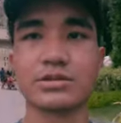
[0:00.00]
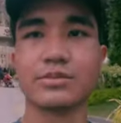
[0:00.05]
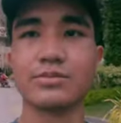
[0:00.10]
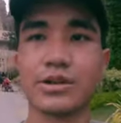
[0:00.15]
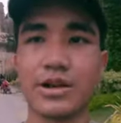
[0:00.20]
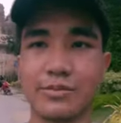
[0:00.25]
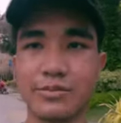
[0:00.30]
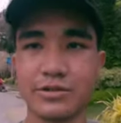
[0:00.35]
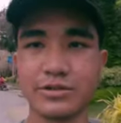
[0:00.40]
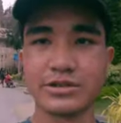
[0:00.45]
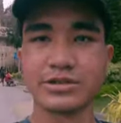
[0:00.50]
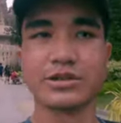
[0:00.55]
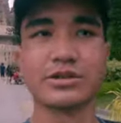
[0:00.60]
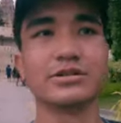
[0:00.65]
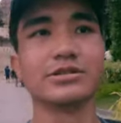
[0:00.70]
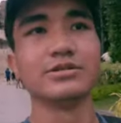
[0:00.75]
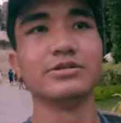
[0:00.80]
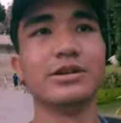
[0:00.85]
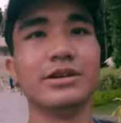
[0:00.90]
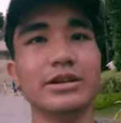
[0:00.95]
some couple of
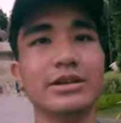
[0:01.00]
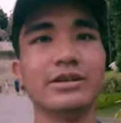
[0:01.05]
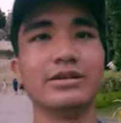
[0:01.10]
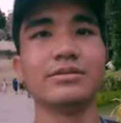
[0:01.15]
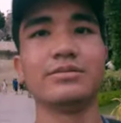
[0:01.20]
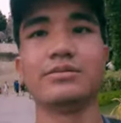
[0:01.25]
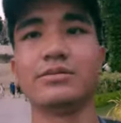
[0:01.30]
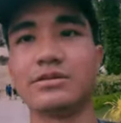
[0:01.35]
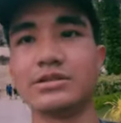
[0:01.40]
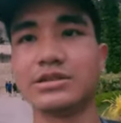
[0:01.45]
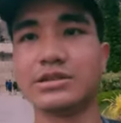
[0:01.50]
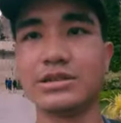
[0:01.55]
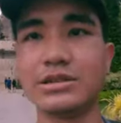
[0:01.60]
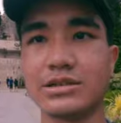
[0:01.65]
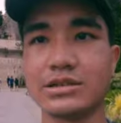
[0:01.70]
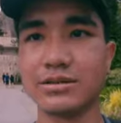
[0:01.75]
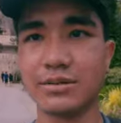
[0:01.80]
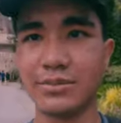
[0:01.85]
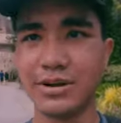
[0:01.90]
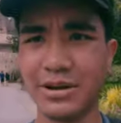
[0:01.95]
shots already. Oh
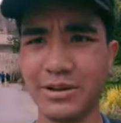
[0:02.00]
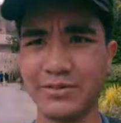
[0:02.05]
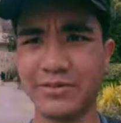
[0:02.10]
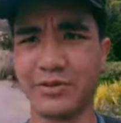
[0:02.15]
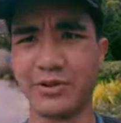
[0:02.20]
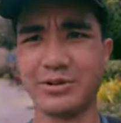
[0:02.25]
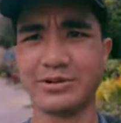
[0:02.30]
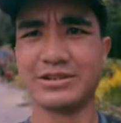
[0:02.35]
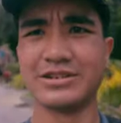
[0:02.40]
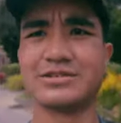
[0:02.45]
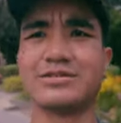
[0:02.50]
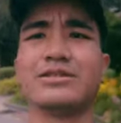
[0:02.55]
shit, am I in focus